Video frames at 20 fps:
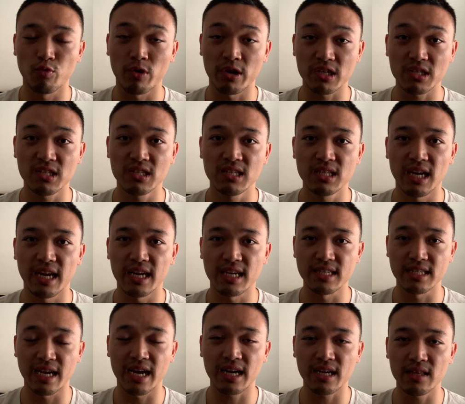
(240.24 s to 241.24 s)
works
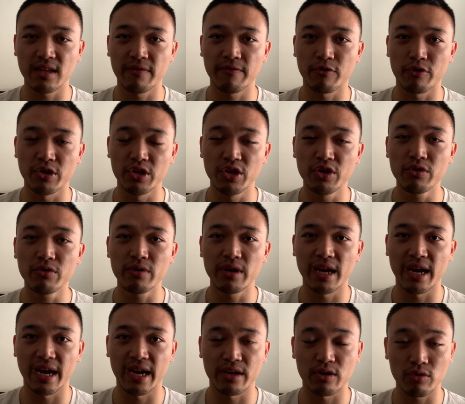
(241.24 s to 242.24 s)
exactly for you
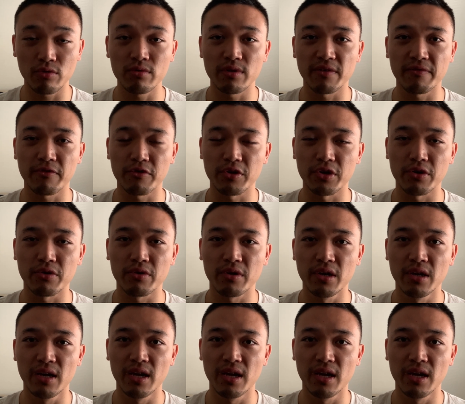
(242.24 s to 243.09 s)
and only for you.